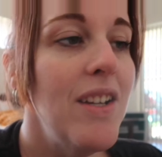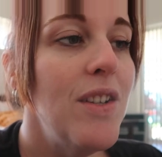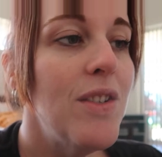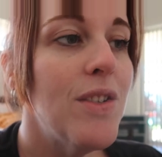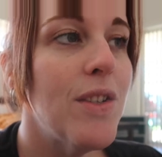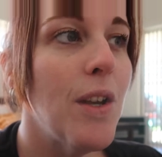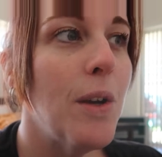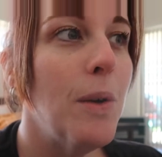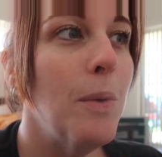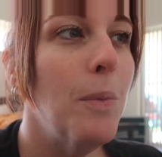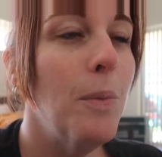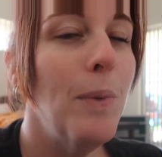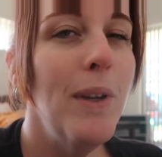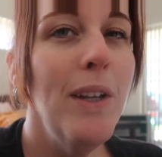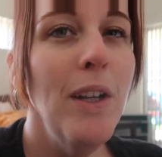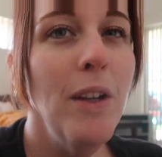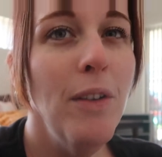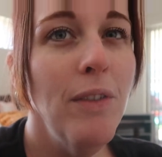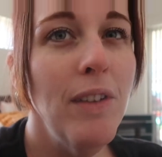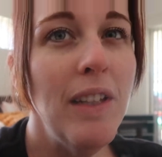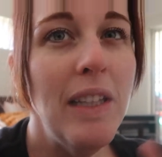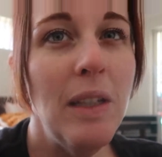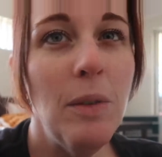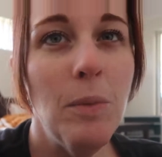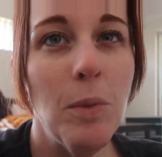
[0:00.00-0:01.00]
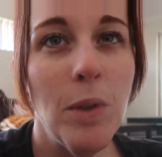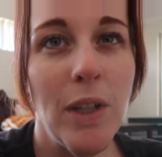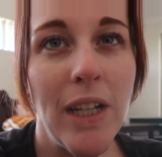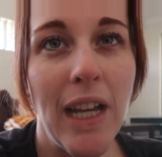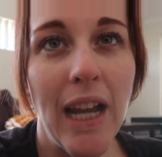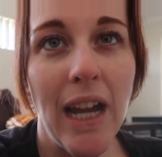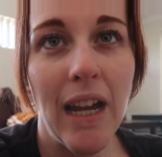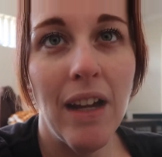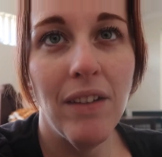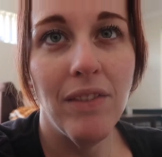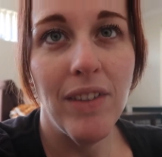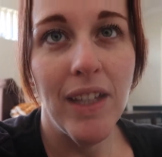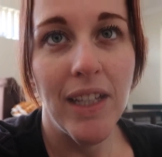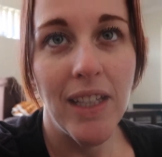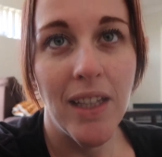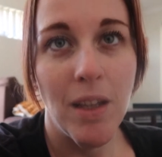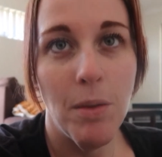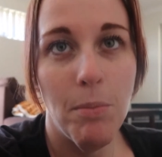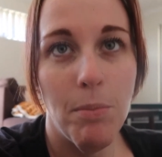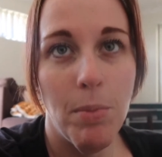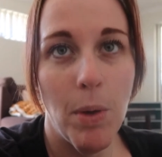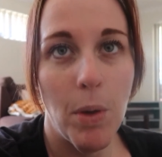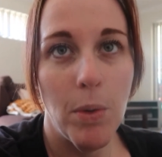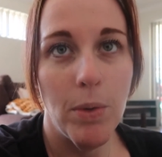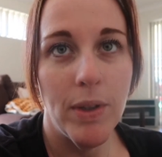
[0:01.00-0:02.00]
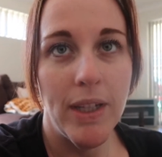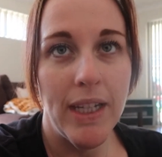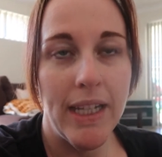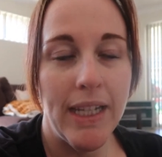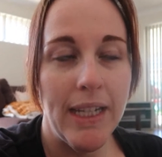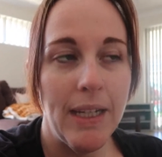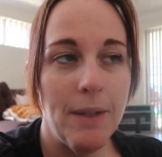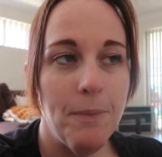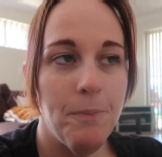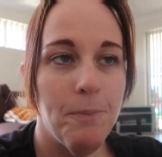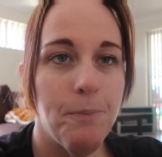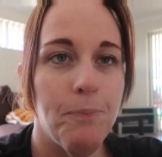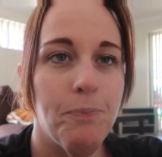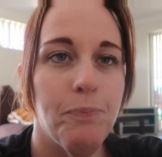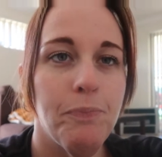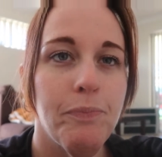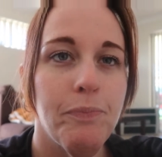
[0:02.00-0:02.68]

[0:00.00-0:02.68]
So we don't really want to have like the bulky